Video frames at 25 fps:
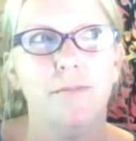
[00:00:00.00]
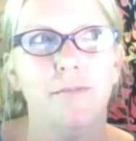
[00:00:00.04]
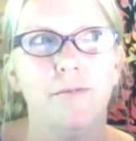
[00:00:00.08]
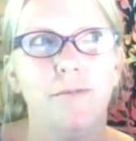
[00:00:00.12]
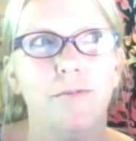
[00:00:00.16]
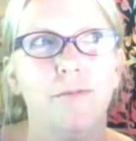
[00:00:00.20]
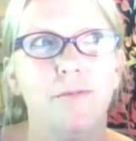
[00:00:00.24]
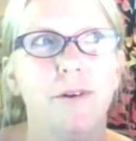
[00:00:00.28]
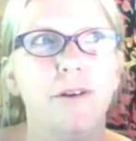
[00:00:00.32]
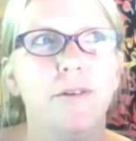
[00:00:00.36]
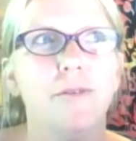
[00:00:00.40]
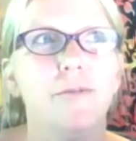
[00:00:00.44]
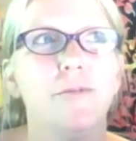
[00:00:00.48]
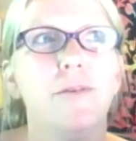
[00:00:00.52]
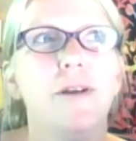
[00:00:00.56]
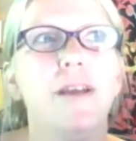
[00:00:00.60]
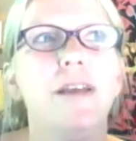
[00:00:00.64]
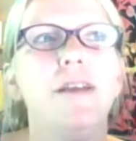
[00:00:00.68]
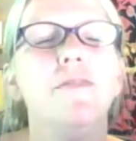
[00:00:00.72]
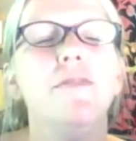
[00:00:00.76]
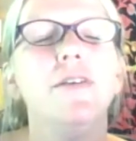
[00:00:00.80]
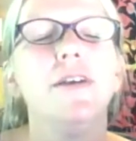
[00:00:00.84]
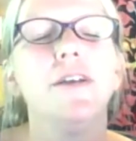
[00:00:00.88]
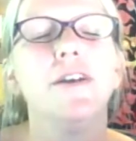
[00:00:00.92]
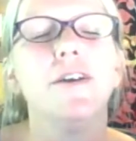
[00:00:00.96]
We
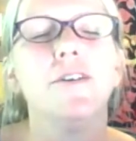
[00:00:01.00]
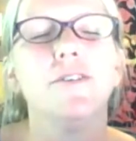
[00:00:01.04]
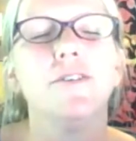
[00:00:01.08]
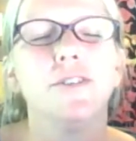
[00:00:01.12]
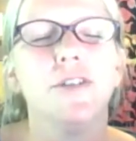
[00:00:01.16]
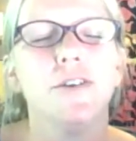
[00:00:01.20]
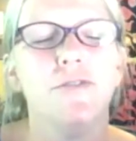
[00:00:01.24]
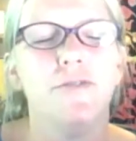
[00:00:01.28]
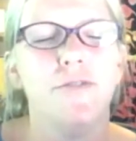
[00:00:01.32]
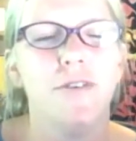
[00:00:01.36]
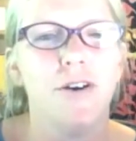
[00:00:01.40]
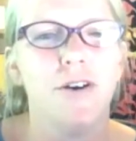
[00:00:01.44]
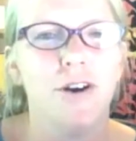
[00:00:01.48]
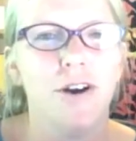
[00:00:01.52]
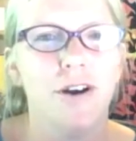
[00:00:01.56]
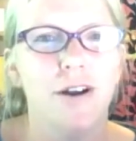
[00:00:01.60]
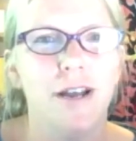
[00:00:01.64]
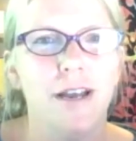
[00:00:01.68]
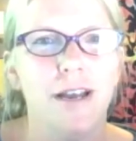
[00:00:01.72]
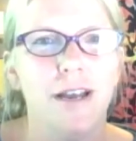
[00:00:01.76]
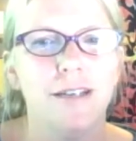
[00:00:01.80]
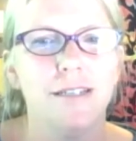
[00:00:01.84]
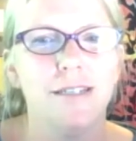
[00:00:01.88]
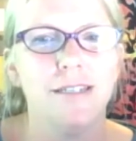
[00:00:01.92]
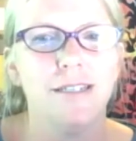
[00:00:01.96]
even go so far
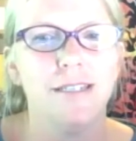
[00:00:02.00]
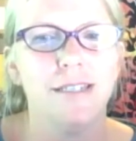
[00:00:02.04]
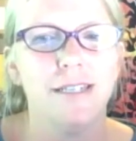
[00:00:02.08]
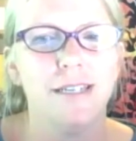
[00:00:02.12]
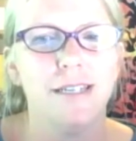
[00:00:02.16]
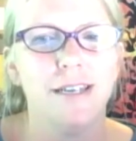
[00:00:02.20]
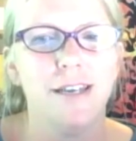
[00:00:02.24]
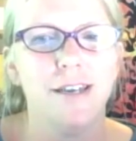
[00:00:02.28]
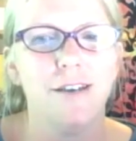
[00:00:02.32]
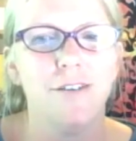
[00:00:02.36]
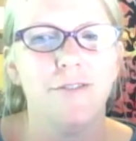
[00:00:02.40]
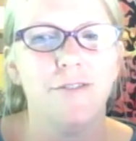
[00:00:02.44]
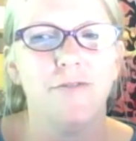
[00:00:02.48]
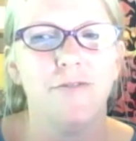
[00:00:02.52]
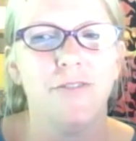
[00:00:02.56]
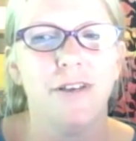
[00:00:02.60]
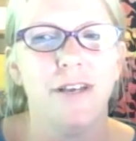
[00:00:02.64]
as if